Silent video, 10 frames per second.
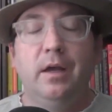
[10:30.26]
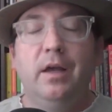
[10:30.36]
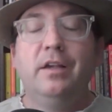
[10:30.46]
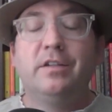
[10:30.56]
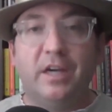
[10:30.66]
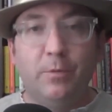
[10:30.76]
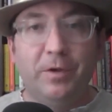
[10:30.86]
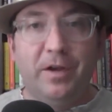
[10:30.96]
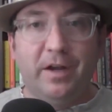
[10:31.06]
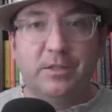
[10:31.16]
Sticking
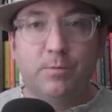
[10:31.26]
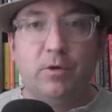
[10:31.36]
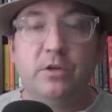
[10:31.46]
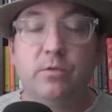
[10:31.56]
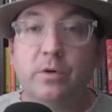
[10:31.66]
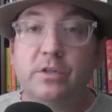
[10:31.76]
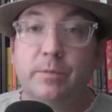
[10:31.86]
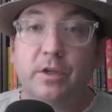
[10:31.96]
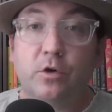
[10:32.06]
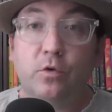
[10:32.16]
with non-spoilers, what were
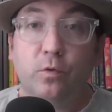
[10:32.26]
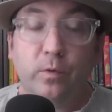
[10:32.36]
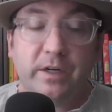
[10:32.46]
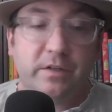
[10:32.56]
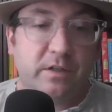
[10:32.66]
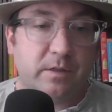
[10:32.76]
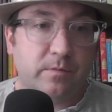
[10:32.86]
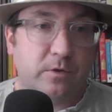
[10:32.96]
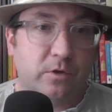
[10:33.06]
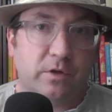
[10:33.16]
some of the
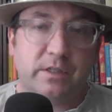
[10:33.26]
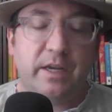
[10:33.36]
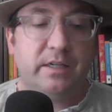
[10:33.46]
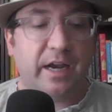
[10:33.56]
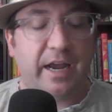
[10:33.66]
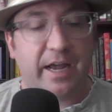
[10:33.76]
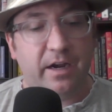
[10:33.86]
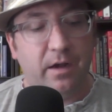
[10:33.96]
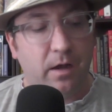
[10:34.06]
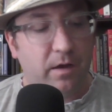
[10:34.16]
criticisms or critiques I
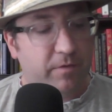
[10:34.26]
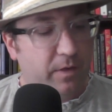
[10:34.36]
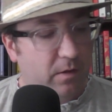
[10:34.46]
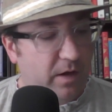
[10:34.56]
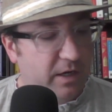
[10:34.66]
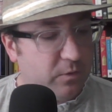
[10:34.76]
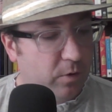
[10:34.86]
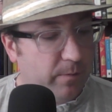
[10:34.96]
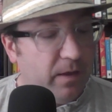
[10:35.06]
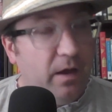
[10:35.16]
had of The Lost
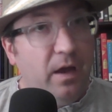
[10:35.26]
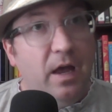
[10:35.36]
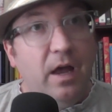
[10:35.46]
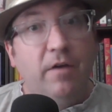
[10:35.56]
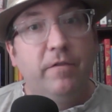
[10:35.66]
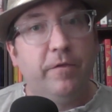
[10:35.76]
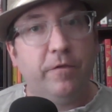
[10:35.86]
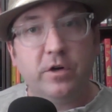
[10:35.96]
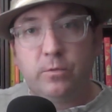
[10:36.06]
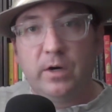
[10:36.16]
War? The
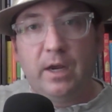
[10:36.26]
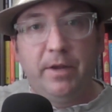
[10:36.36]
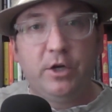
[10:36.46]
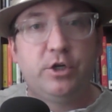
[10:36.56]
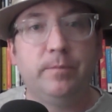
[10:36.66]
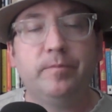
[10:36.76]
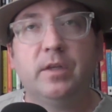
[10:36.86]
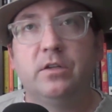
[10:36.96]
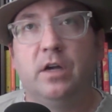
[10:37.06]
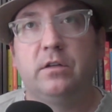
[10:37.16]
first one I mentioned,
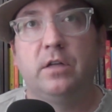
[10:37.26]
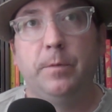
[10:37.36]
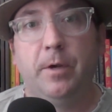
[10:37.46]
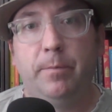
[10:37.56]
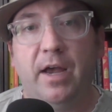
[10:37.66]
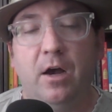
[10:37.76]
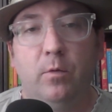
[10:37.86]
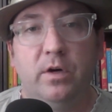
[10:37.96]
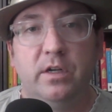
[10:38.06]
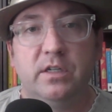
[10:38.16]
talked a little bit about,
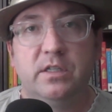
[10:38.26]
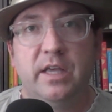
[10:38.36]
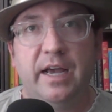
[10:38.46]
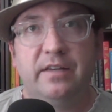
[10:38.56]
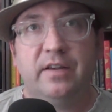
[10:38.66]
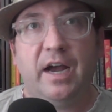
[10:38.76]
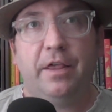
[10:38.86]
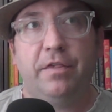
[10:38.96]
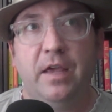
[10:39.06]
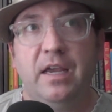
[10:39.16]
was that I
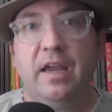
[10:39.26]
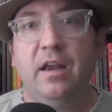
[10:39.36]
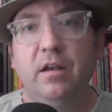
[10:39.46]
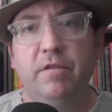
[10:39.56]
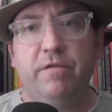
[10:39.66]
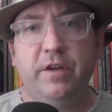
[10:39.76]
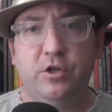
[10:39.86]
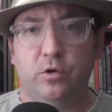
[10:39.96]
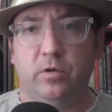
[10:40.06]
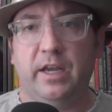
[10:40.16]
think
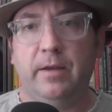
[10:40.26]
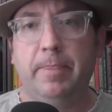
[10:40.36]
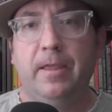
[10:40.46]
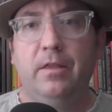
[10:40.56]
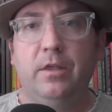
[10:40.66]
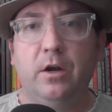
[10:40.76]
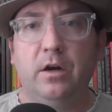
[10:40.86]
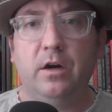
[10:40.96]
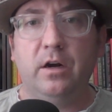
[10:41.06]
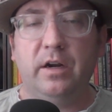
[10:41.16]
individually
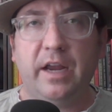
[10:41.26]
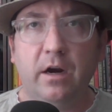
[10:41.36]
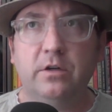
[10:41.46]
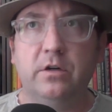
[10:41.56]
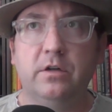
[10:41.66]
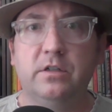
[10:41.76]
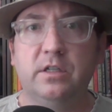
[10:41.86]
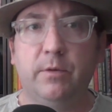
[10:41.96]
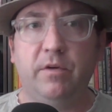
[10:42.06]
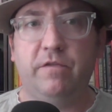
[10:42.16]
the
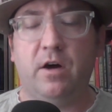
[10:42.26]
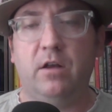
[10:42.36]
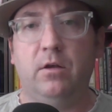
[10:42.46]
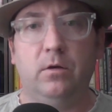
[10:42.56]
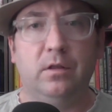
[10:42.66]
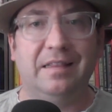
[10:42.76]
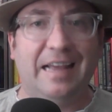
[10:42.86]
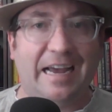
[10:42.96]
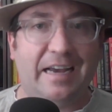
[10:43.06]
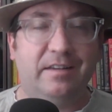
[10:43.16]
characters that we follow
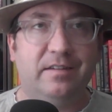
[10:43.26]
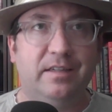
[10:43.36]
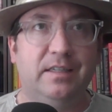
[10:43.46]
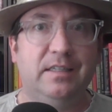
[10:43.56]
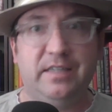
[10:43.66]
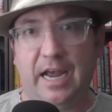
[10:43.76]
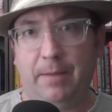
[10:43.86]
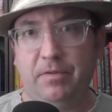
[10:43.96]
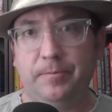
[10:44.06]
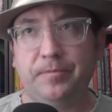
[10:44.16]
lacked depth.